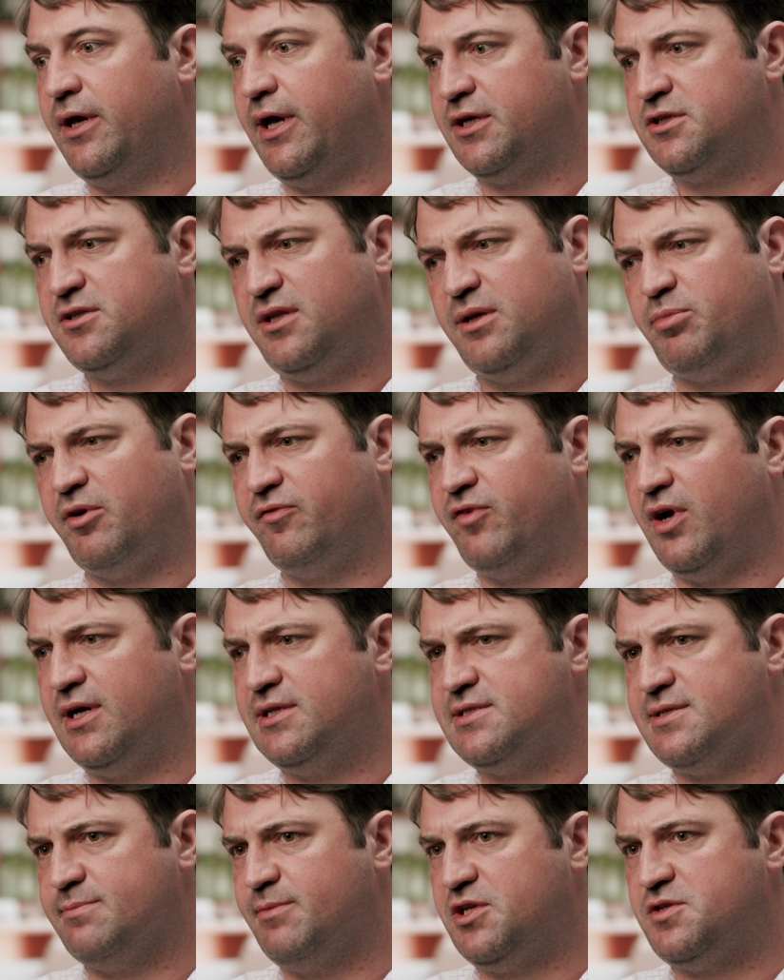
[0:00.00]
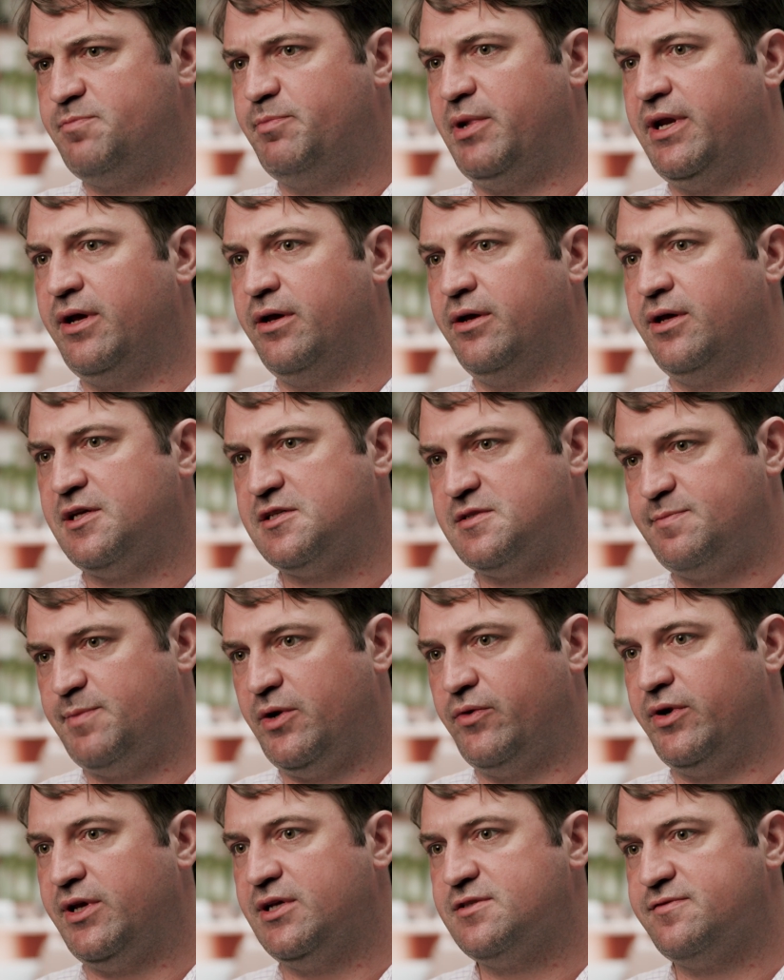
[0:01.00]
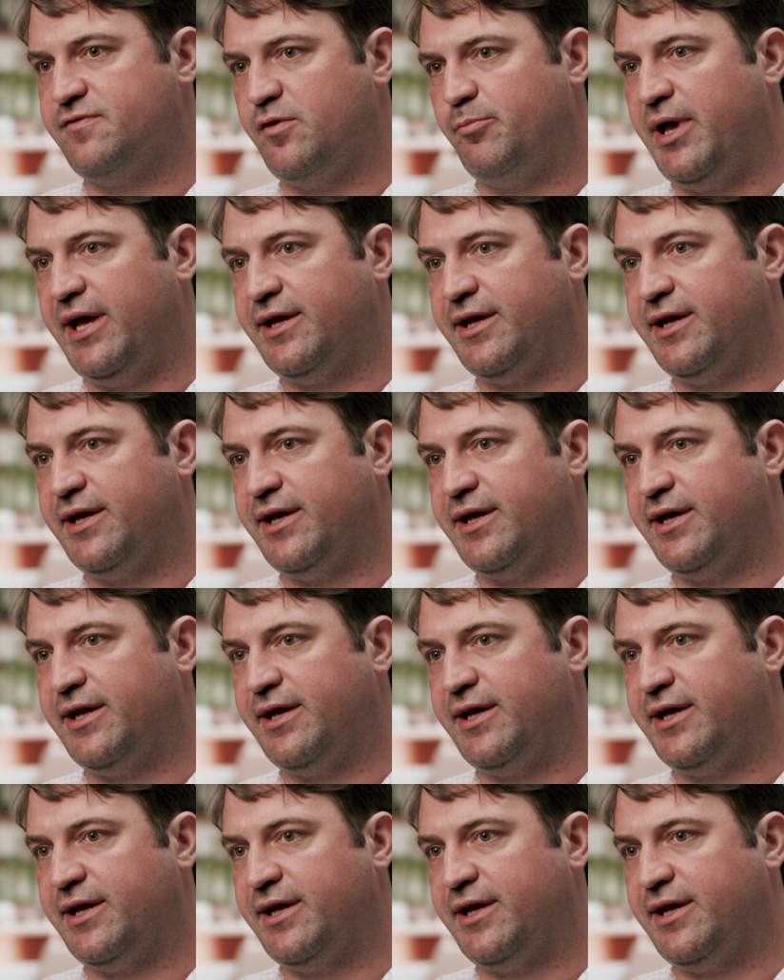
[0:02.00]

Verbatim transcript: actually provides a much better experience for